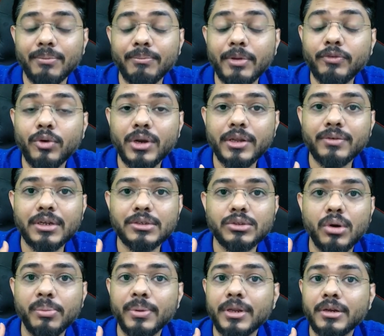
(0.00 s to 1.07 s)
before even his
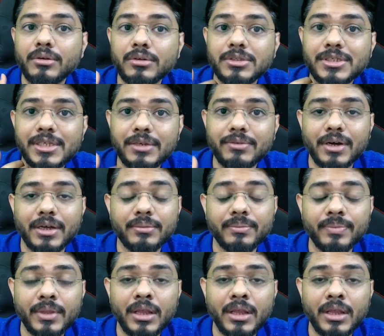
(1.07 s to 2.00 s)
opponent could see why.